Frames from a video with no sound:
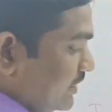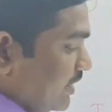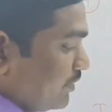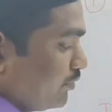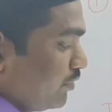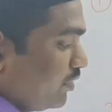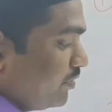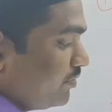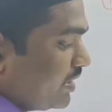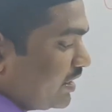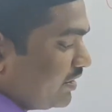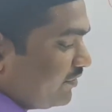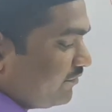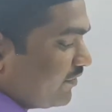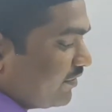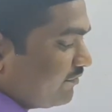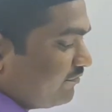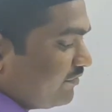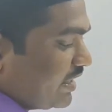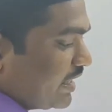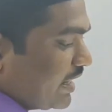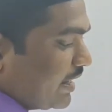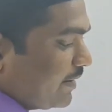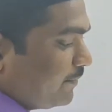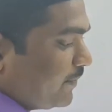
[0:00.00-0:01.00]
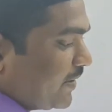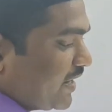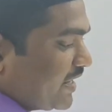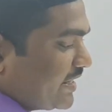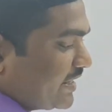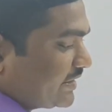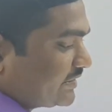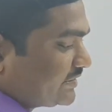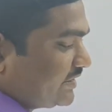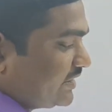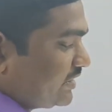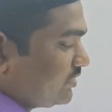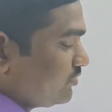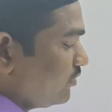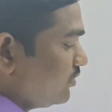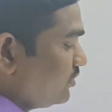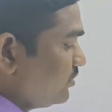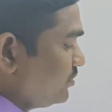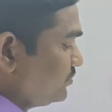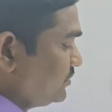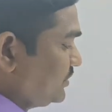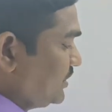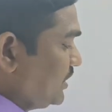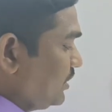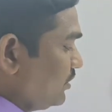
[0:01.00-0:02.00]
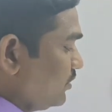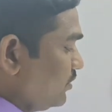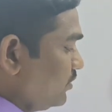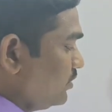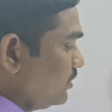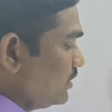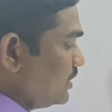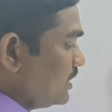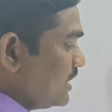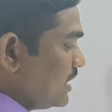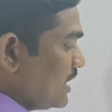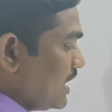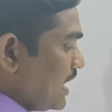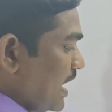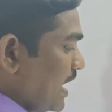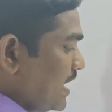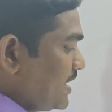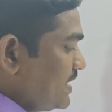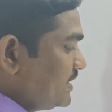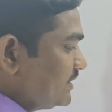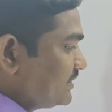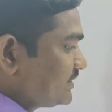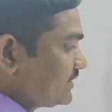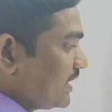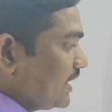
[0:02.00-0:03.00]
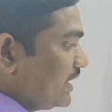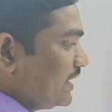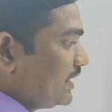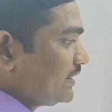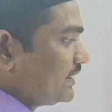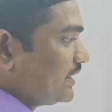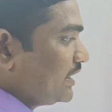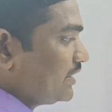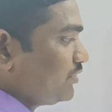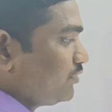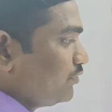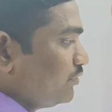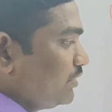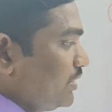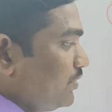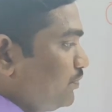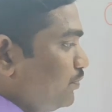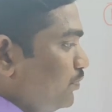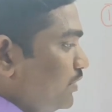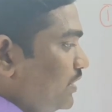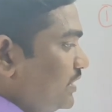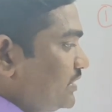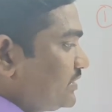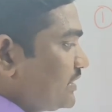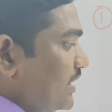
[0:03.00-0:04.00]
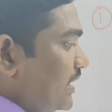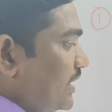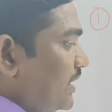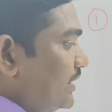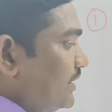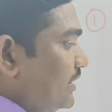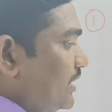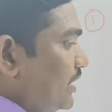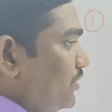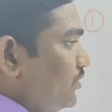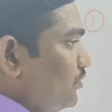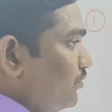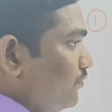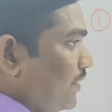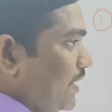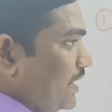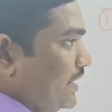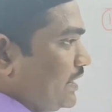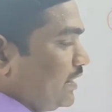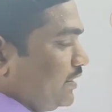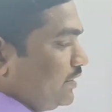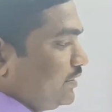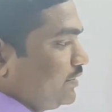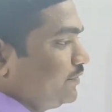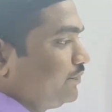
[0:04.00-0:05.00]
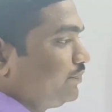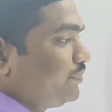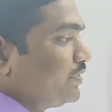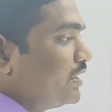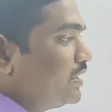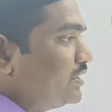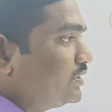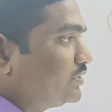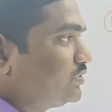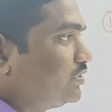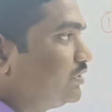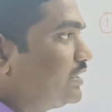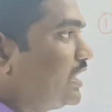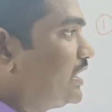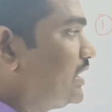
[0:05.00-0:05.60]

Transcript: the moment when we apply S equal to 0, I is connected to input is connected to Y0. So